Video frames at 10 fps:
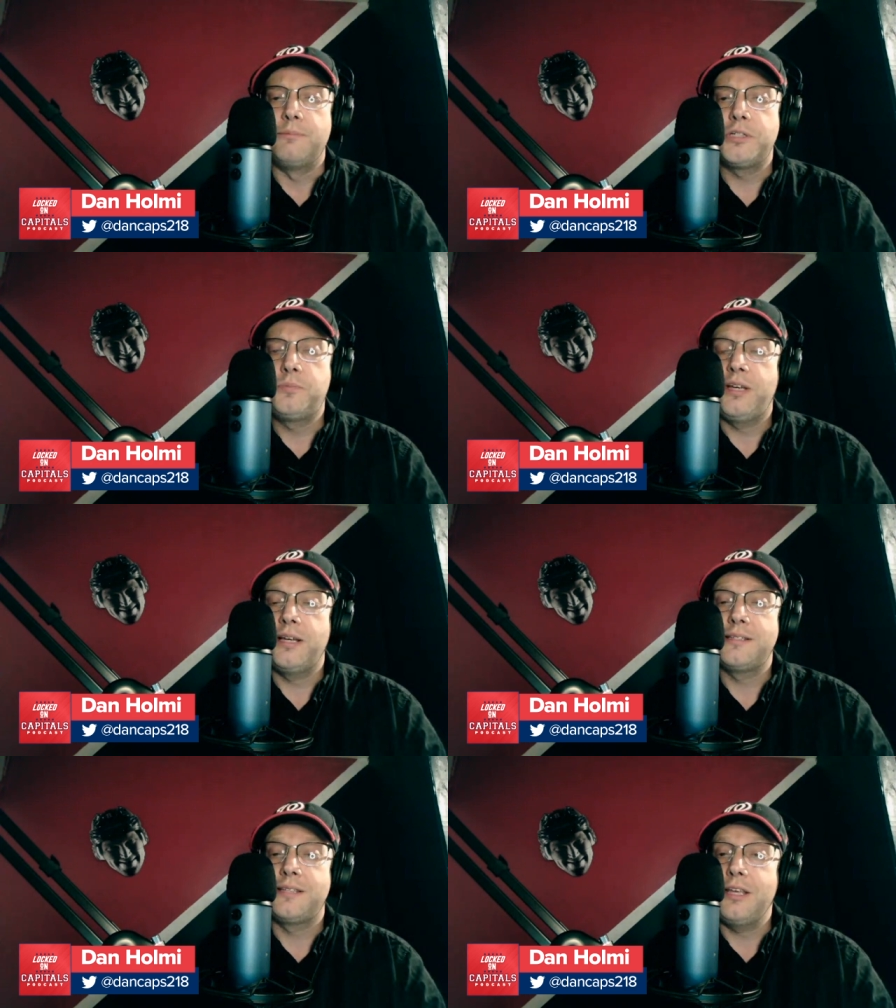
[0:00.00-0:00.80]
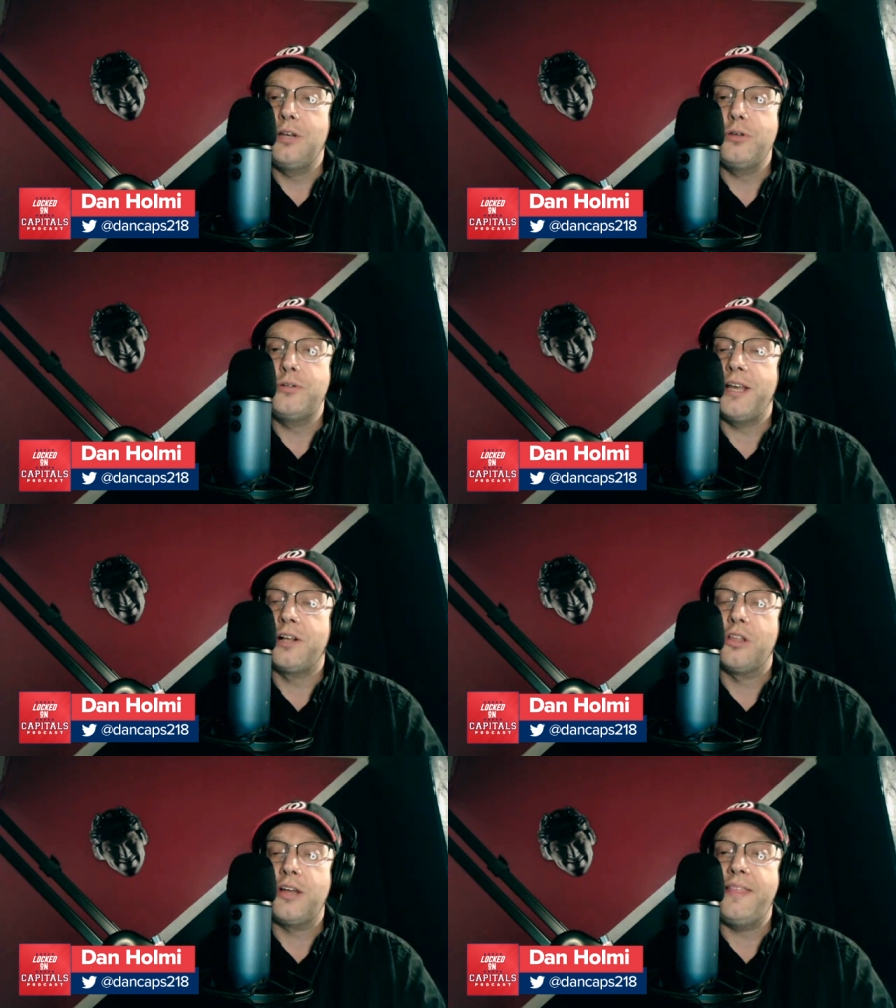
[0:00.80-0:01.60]
Just because, you
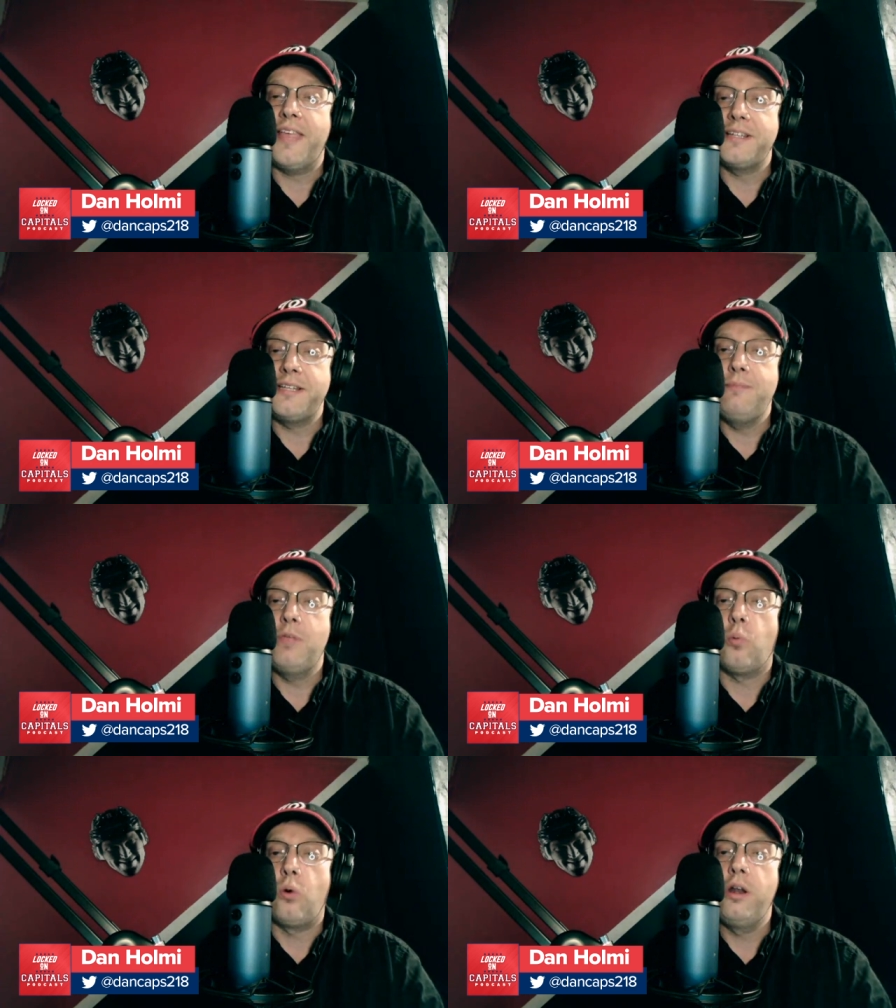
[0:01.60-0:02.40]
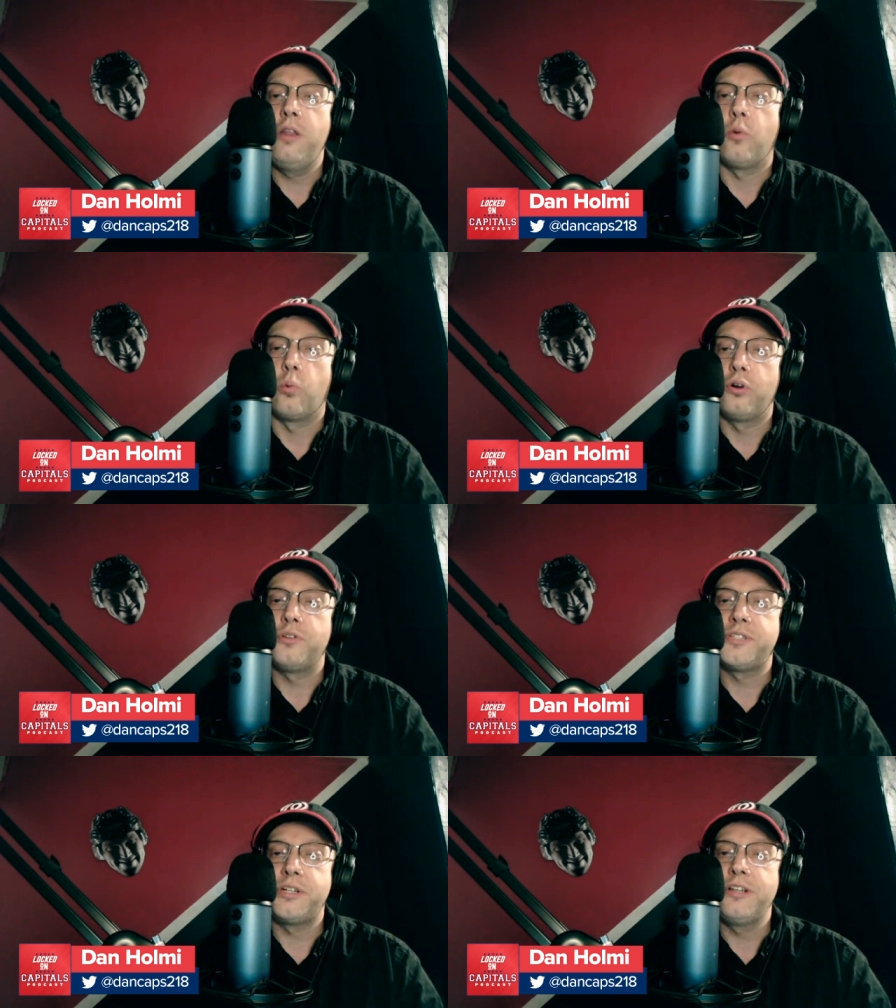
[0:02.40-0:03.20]
take a look at that team that won the
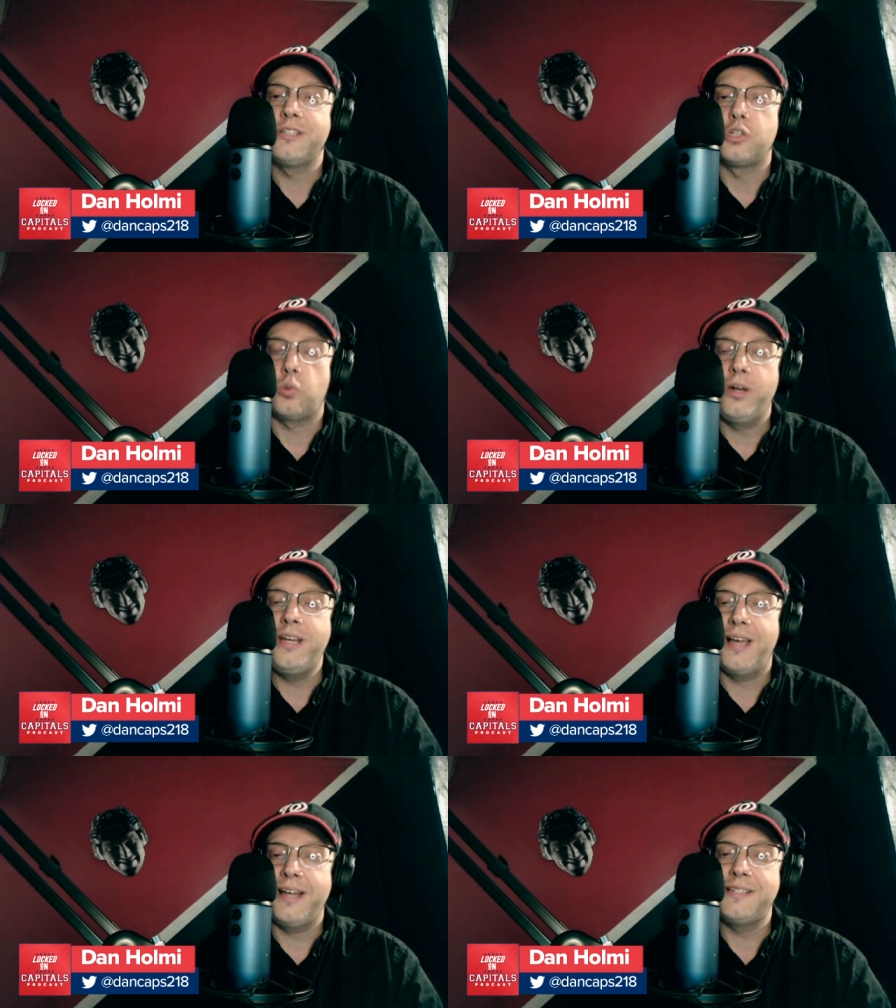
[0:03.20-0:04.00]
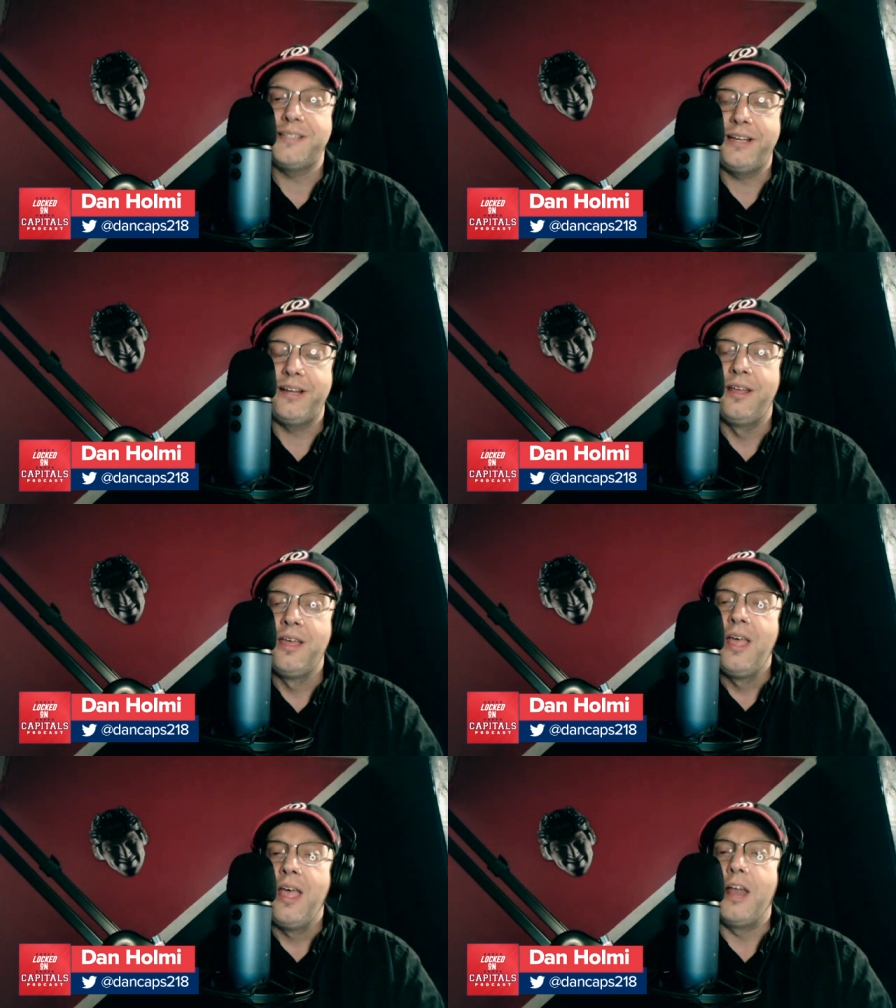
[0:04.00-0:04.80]
World Series in 2019
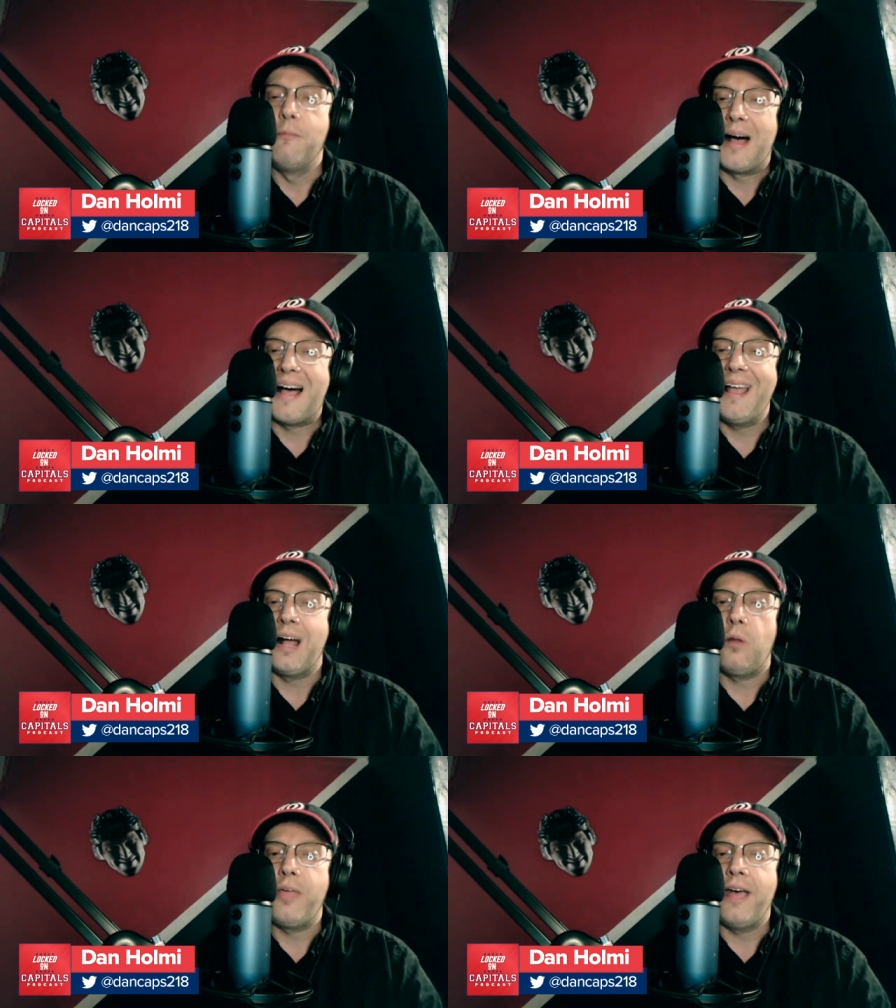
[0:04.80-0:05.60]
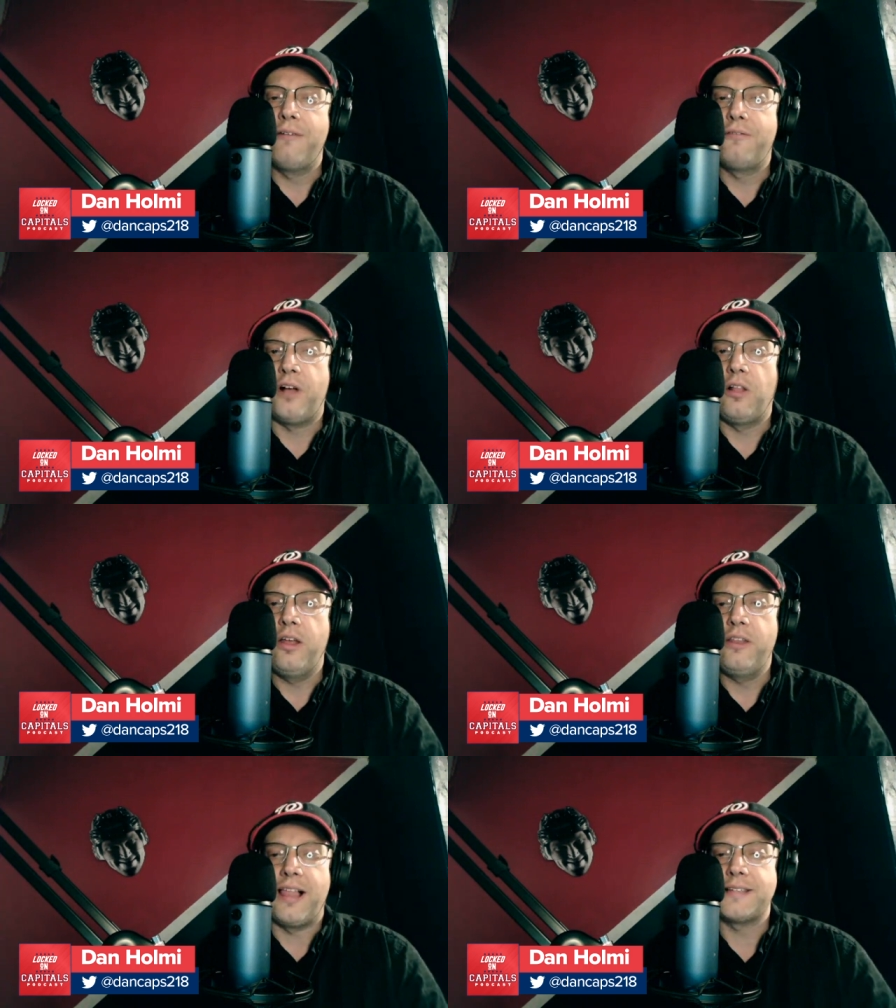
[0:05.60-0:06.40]
and how they have
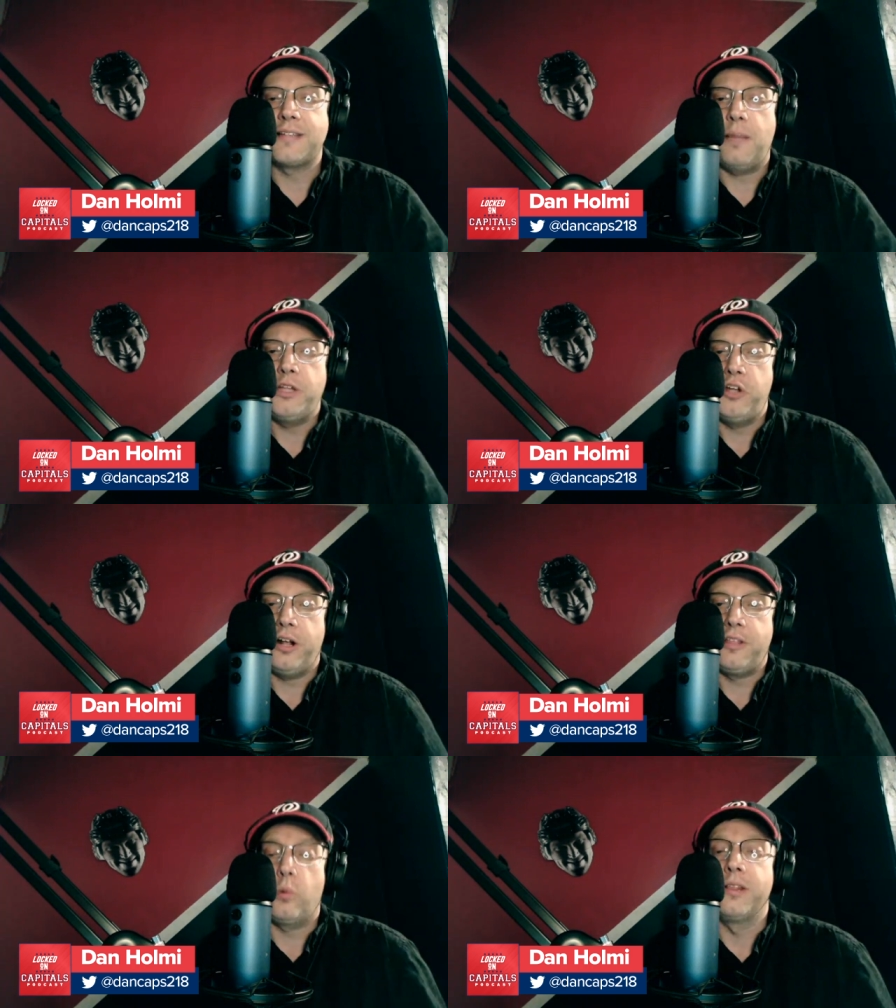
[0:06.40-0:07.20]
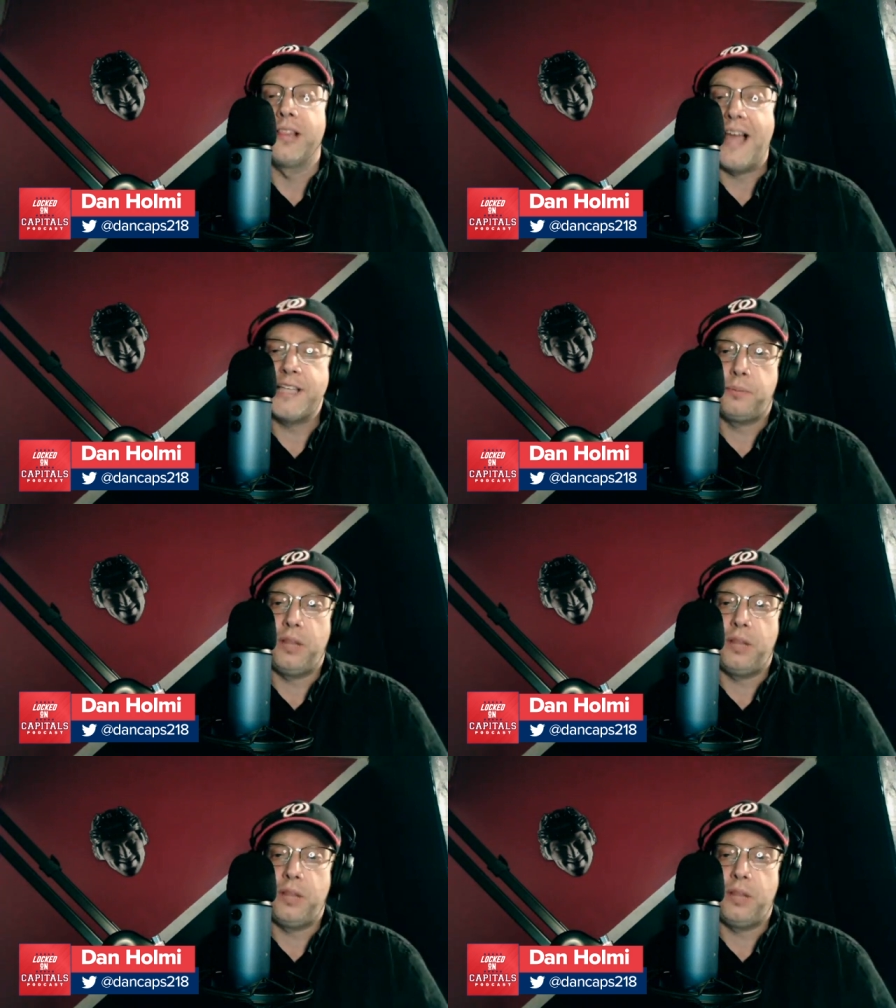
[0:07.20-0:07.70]
fallen. The last time I checked, they were in last